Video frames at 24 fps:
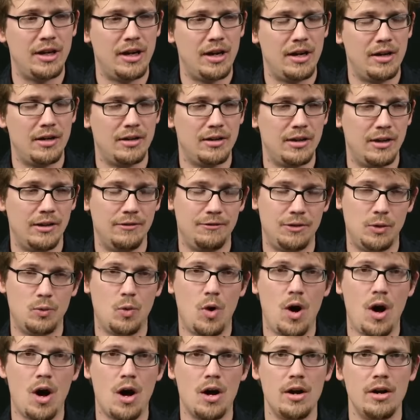and if you
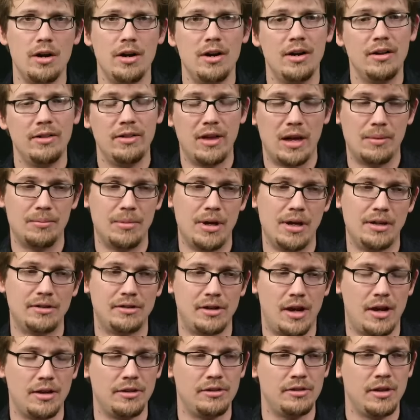are, that makes
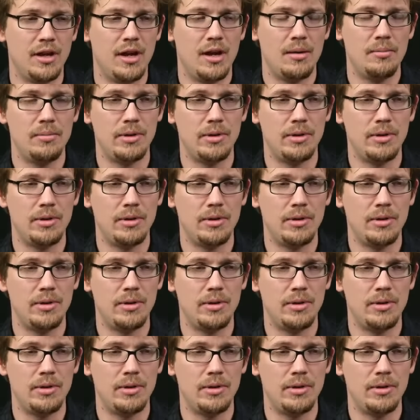sense,